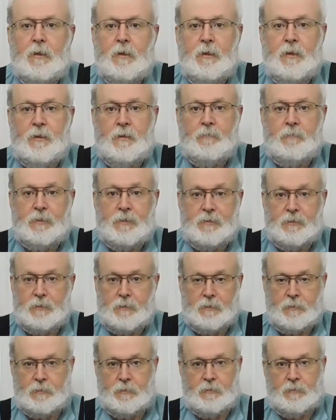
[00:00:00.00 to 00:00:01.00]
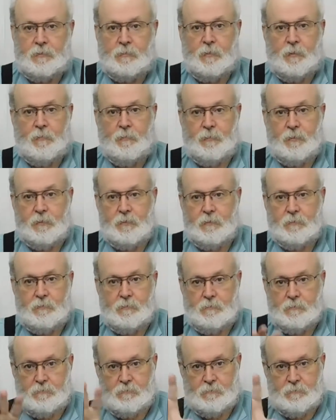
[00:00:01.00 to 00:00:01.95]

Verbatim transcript: And because I got such a small place,